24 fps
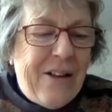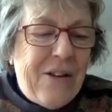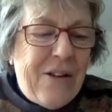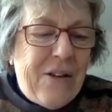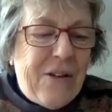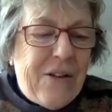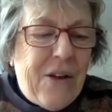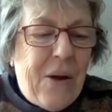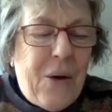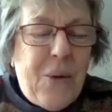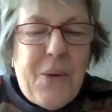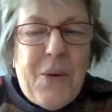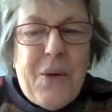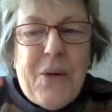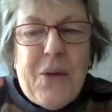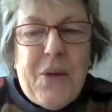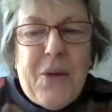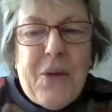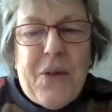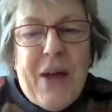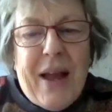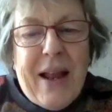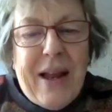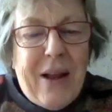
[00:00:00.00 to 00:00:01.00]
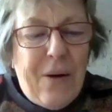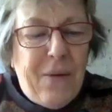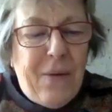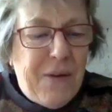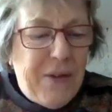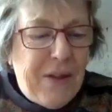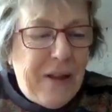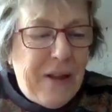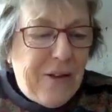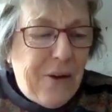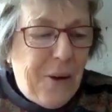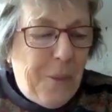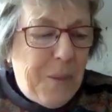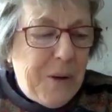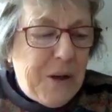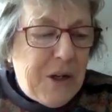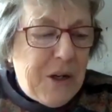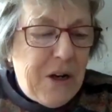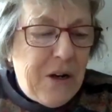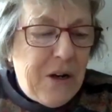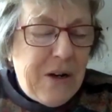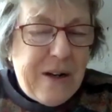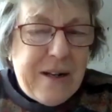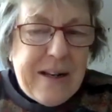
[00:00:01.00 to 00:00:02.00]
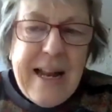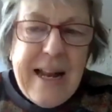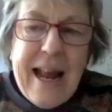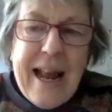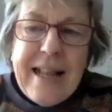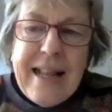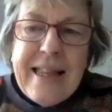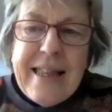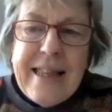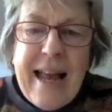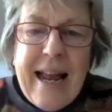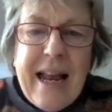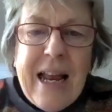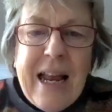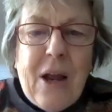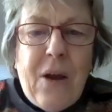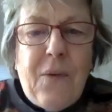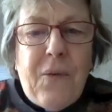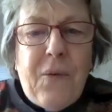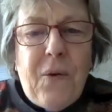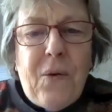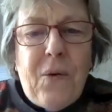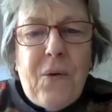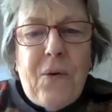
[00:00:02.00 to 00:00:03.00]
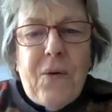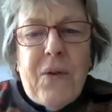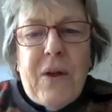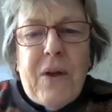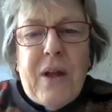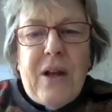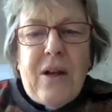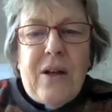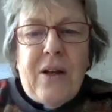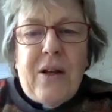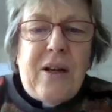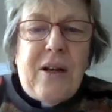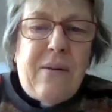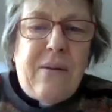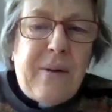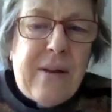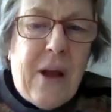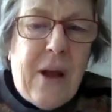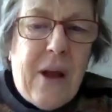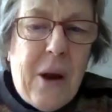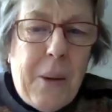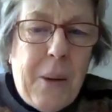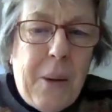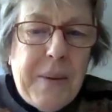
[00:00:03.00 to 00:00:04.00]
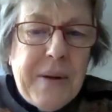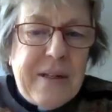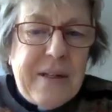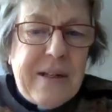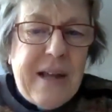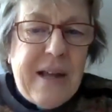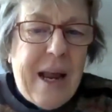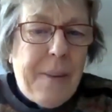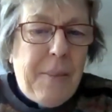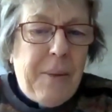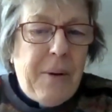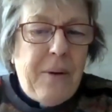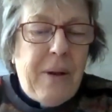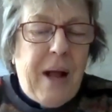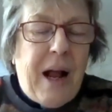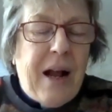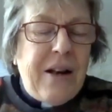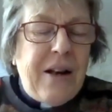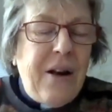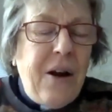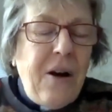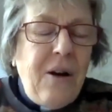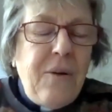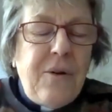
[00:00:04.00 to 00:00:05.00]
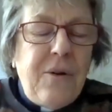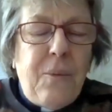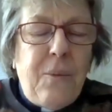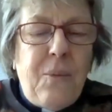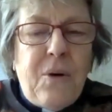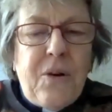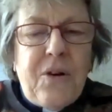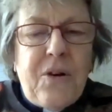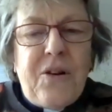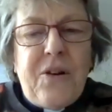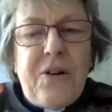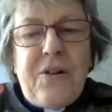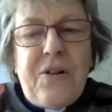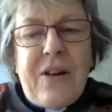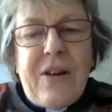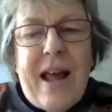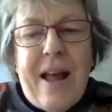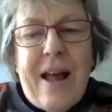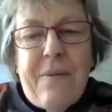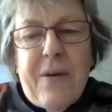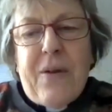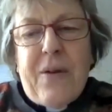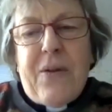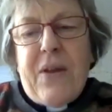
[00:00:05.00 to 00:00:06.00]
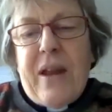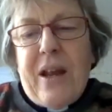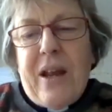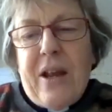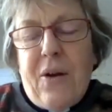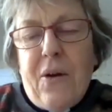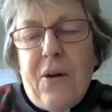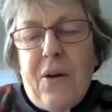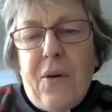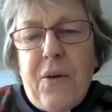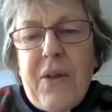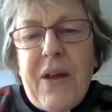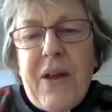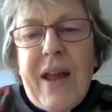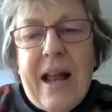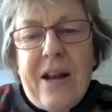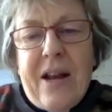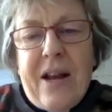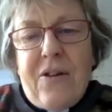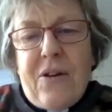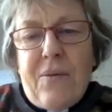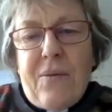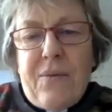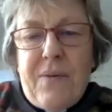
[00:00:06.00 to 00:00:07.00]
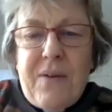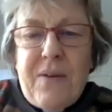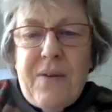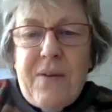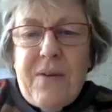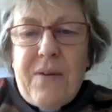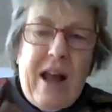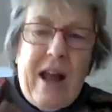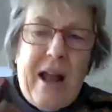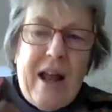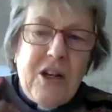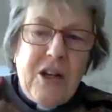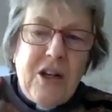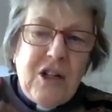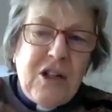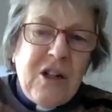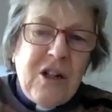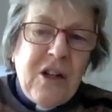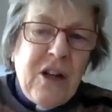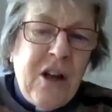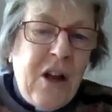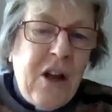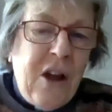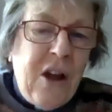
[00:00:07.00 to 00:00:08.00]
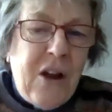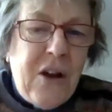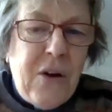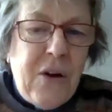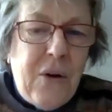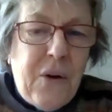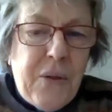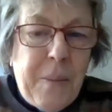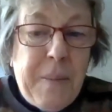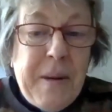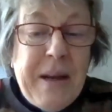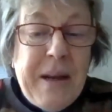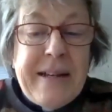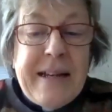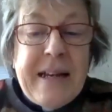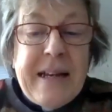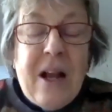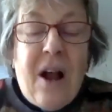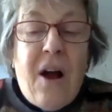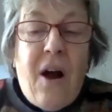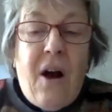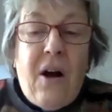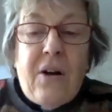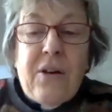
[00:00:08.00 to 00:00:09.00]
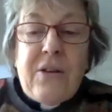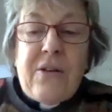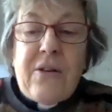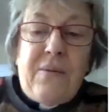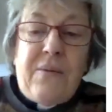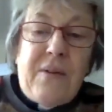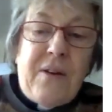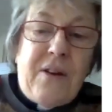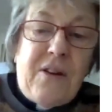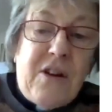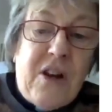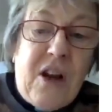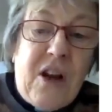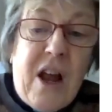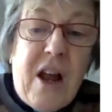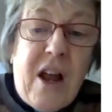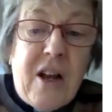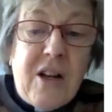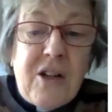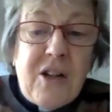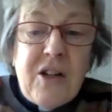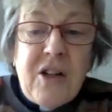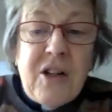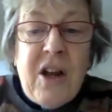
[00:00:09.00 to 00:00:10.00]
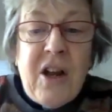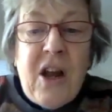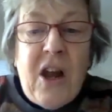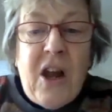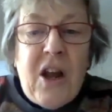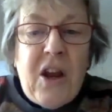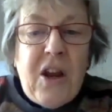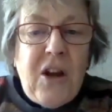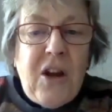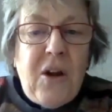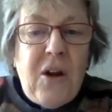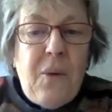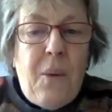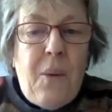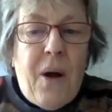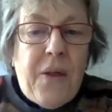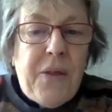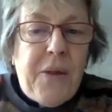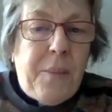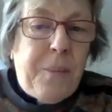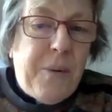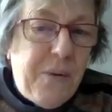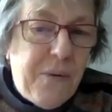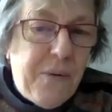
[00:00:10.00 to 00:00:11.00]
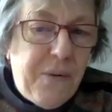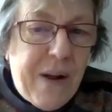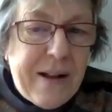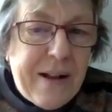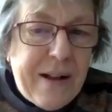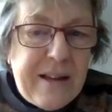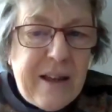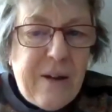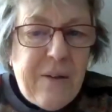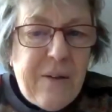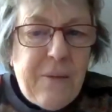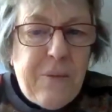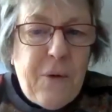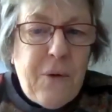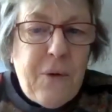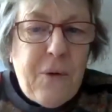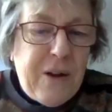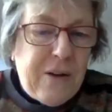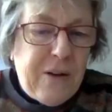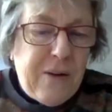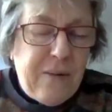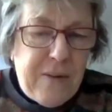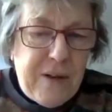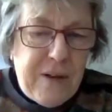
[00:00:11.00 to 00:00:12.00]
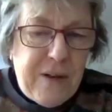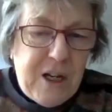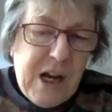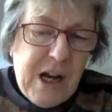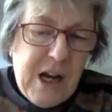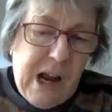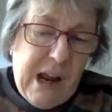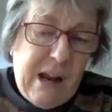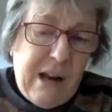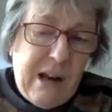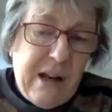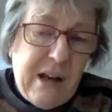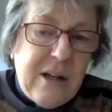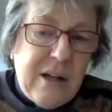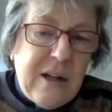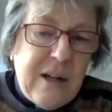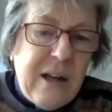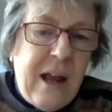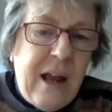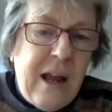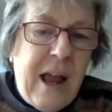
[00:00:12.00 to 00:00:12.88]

So thank you for this opportunity and thank you for all that you do as Open Table. I don't want you to ever think you're the edge of the church. You're the beating heart of the church. You are the prophetic voice of the church.